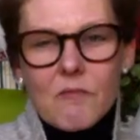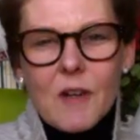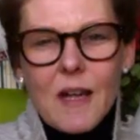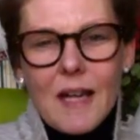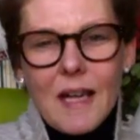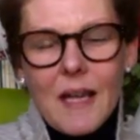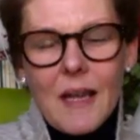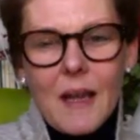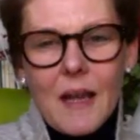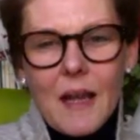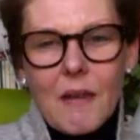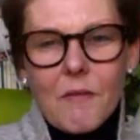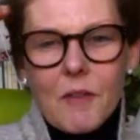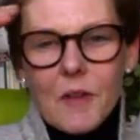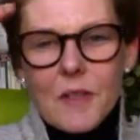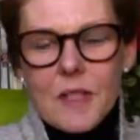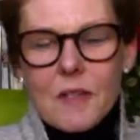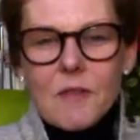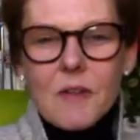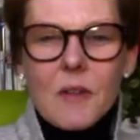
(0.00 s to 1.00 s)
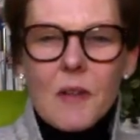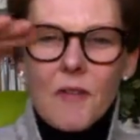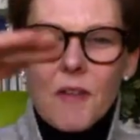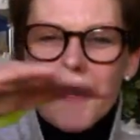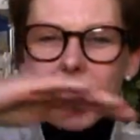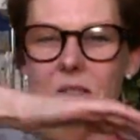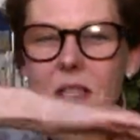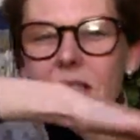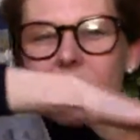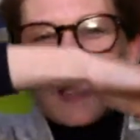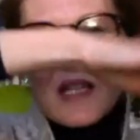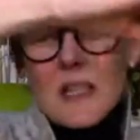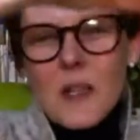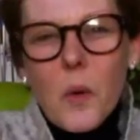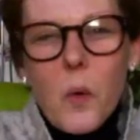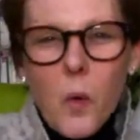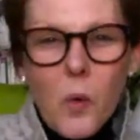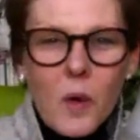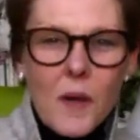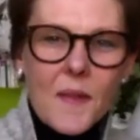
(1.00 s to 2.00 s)
really, because if it's
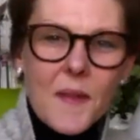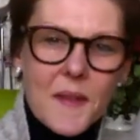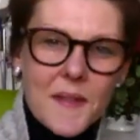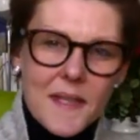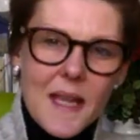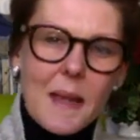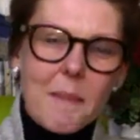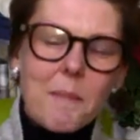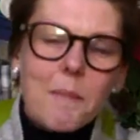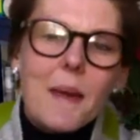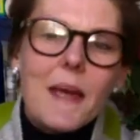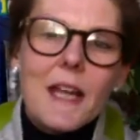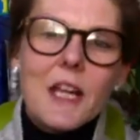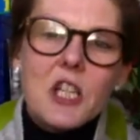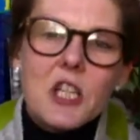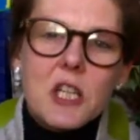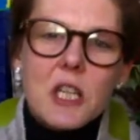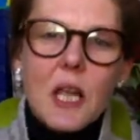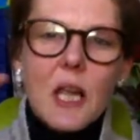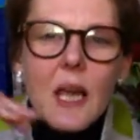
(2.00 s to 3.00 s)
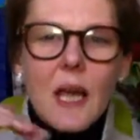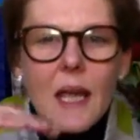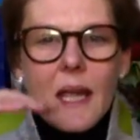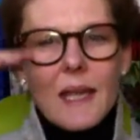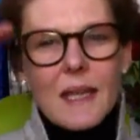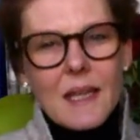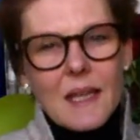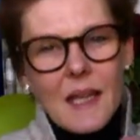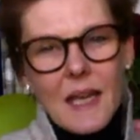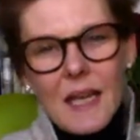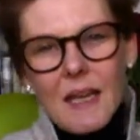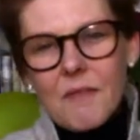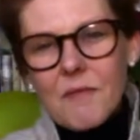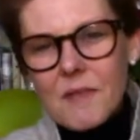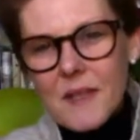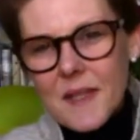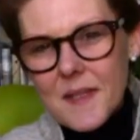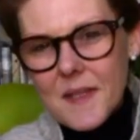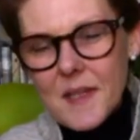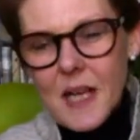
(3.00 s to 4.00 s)
all in the same pitch, even
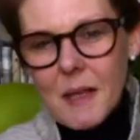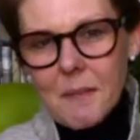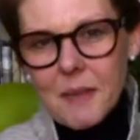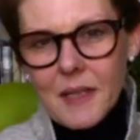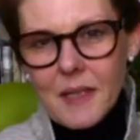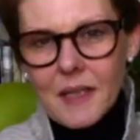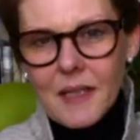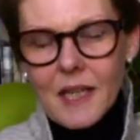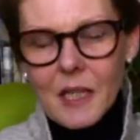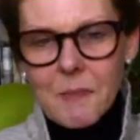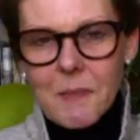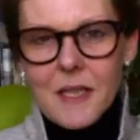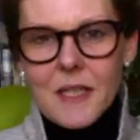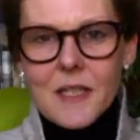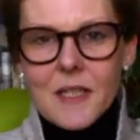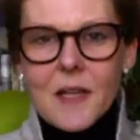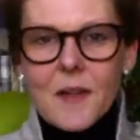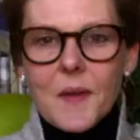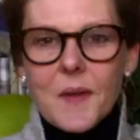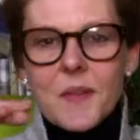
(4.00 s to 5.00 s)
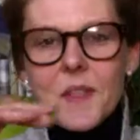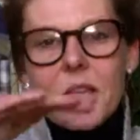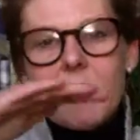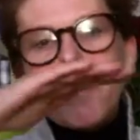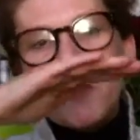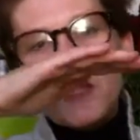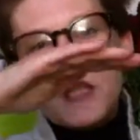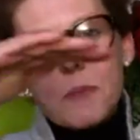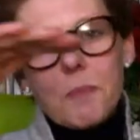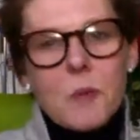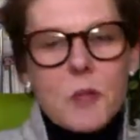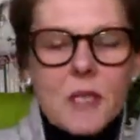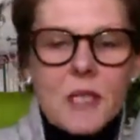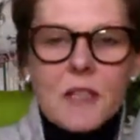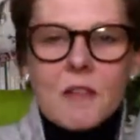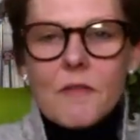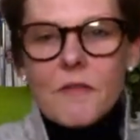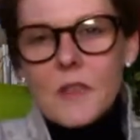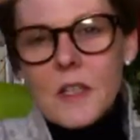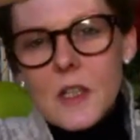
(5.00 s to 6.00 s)
excitement can get a bit dull. So you want to put in
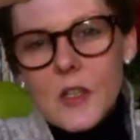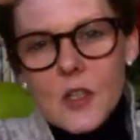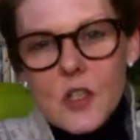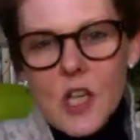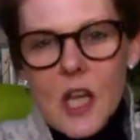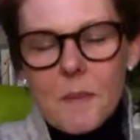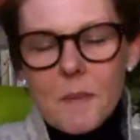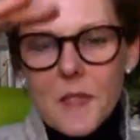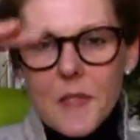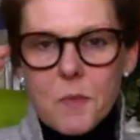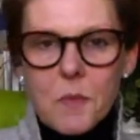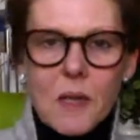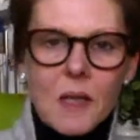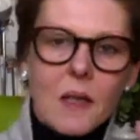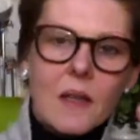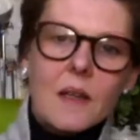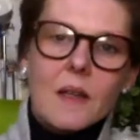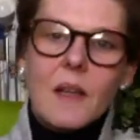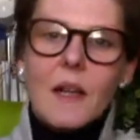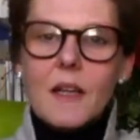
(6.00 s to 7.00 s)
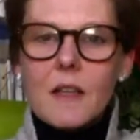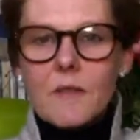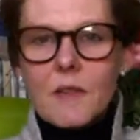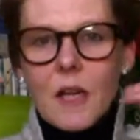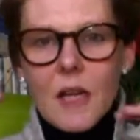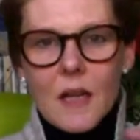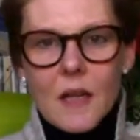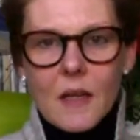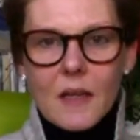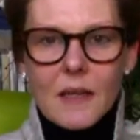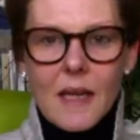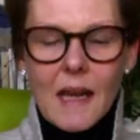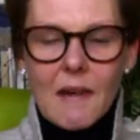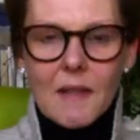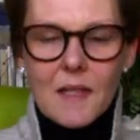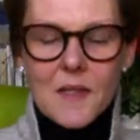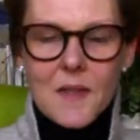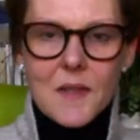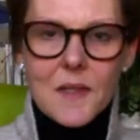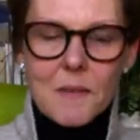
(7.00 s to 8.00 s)
a few chapters where you can
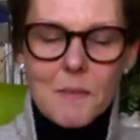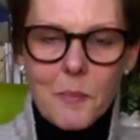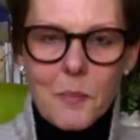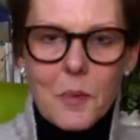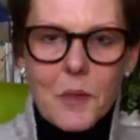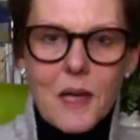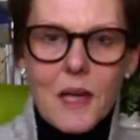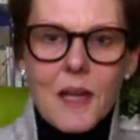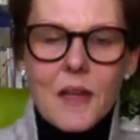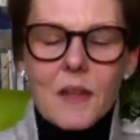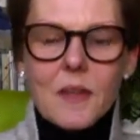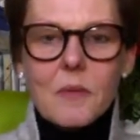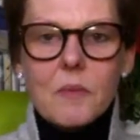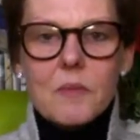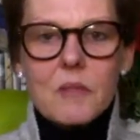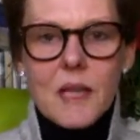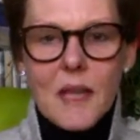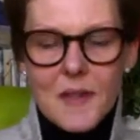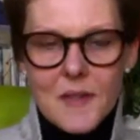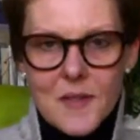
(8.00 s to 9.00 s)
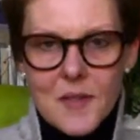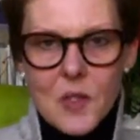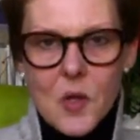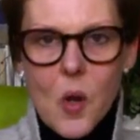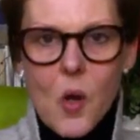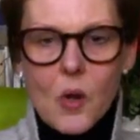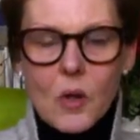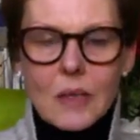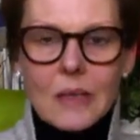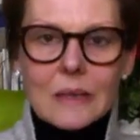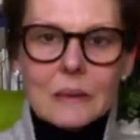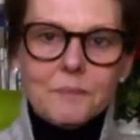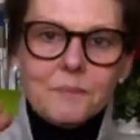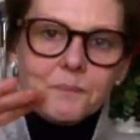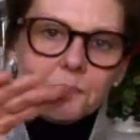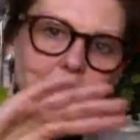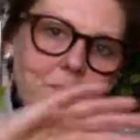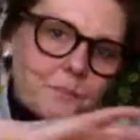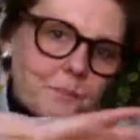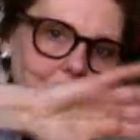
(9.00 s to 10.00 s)
characters can breathe and take stock.
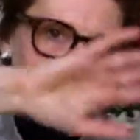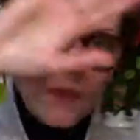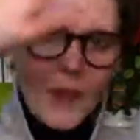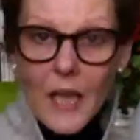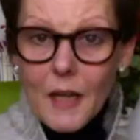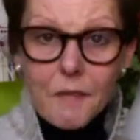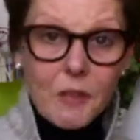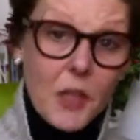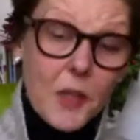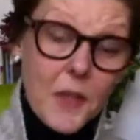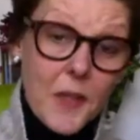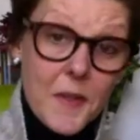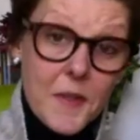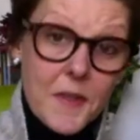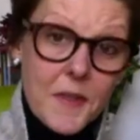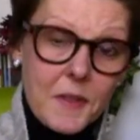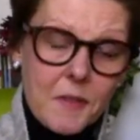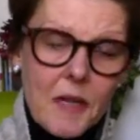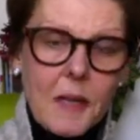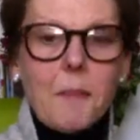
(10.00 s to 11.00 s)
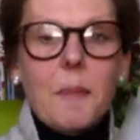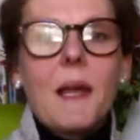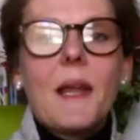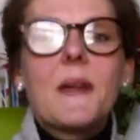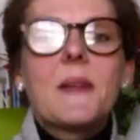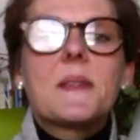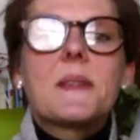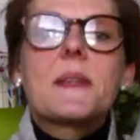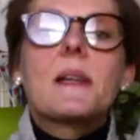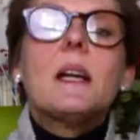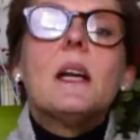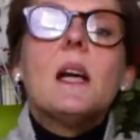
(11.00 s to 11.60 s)
Have you got those in the right place?